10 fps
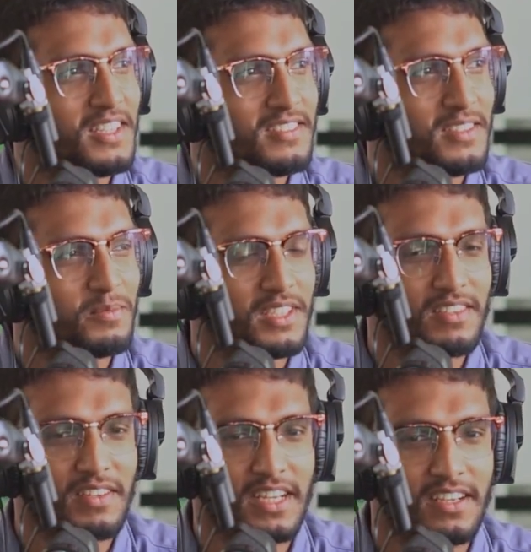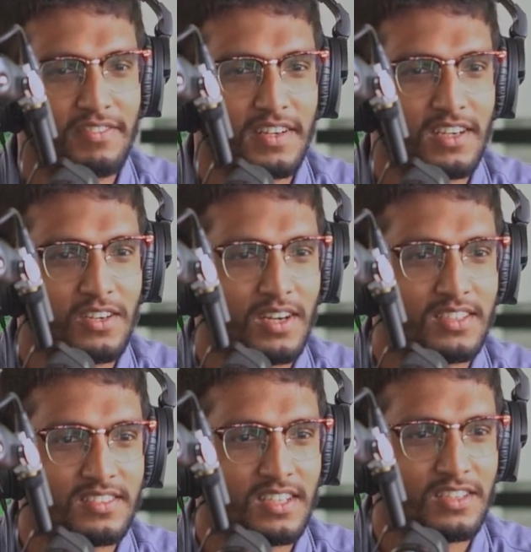is something very difficult to
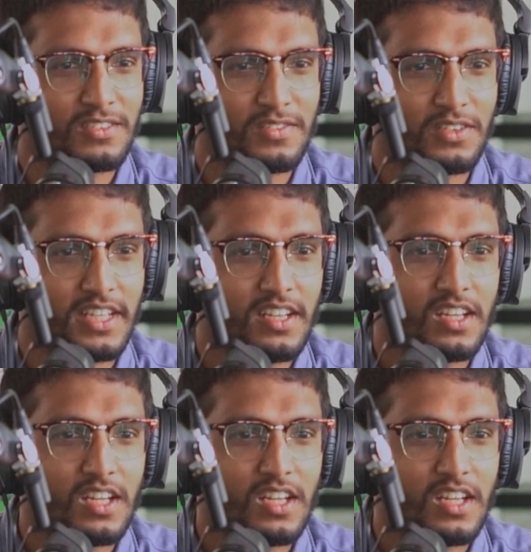answer as of today.